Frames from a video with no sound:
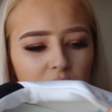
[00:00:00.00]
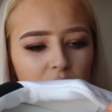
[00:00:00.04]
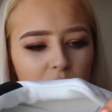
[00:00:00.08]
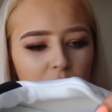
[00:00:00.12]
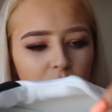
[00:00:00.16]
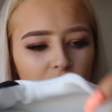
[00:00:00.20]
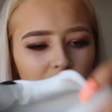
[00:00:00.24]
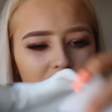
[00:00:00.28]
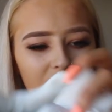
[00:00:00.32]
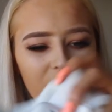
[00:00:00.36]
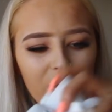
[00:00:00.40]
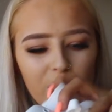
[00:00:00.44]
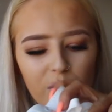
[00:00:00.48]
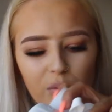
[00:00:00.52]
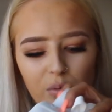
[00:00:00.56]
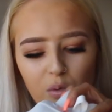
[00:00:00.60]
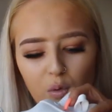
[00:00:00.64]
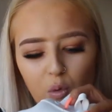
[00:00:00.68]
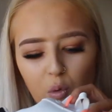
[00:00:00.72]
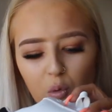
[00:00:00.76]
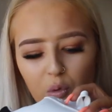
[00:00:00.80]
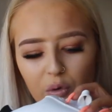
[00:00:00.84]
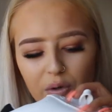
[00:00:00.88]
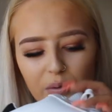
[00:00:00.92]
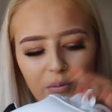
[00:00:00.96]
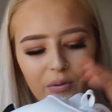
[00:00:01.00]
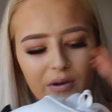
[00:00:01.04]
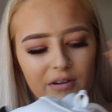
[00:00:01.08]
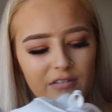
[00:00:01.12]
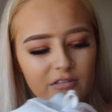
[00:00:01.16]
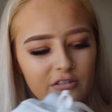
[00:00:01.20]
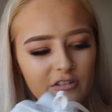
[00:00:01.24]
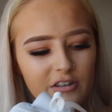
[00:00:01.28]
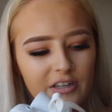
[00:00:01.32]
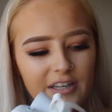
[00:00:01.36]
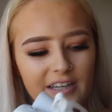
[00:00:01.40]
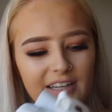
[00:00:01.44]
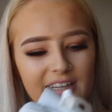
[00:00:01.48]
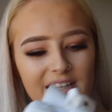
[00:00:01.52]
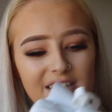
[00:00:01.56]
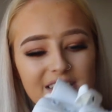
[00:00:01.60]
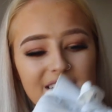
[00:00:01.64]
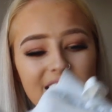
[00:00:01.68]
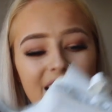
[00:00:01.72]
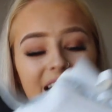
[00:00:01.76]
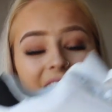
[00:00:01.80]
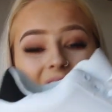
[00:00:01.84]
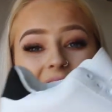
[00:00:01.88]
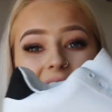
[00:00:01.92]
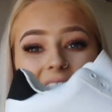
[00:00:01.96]
Koi, whatever it
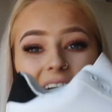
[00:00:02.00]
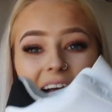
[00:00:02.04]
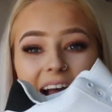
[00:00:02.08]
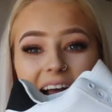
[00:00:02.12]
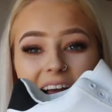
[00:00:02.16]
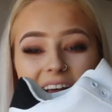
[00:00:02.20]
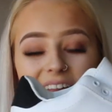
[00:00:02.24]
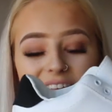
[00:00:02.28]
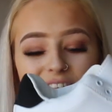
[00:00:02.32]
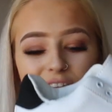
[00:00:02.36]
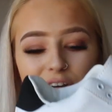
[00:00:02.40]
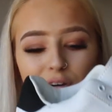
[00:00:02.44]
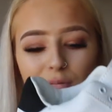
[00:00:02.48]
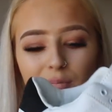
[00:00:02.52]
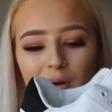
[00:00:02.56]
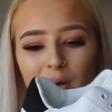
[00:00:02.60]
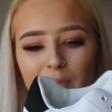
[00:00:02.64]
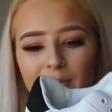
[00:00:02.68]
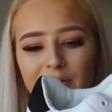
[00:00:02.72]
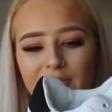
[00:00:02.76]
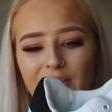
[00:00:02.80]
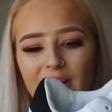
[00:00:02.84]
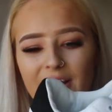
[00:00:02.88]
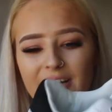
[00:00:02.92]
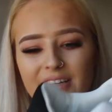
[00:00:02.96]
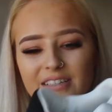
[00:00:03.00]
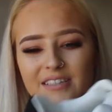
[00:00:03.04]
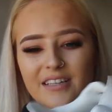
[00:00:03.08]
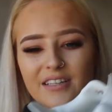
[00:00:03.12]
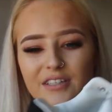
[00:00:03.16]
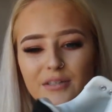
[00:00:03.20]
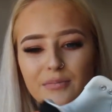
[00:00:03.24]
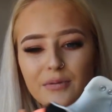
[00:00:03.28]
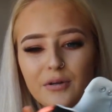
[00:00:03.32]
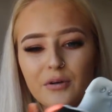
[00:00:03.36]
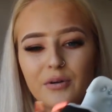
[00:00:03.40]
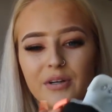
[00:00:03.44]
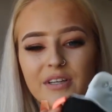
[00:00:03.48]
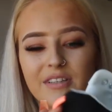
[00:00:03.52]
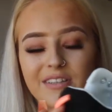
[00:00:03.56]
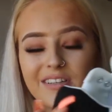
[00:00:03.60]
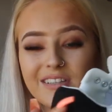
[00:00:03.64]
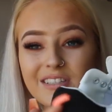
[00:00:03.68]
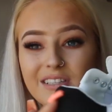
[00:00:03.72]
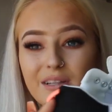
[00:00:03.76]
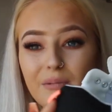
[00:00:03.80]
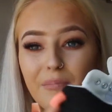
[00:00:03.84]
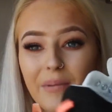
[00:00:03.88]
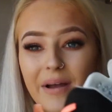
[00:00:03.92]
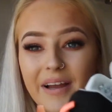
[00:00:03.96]
is. And they remind me of Alexander McQueen's,
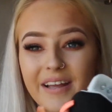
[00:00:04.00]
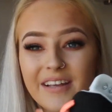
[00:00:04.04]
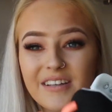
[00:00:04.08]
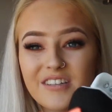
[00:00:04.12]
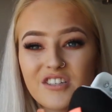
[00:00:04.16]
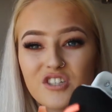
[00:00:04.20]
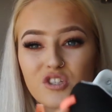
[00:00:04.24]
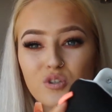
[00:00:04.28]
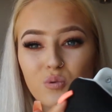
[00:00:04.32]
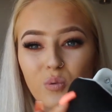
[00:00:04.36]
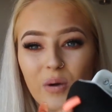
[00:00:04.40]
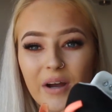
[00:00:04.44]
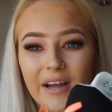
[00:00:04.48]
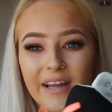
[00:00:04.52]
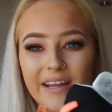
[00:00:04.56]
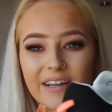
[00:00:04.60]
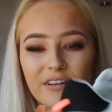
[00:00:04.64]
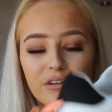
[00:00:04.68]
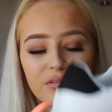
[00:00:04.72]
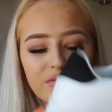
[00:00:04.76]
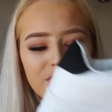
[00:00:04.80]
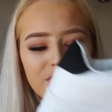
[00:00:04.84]
because the back is suede.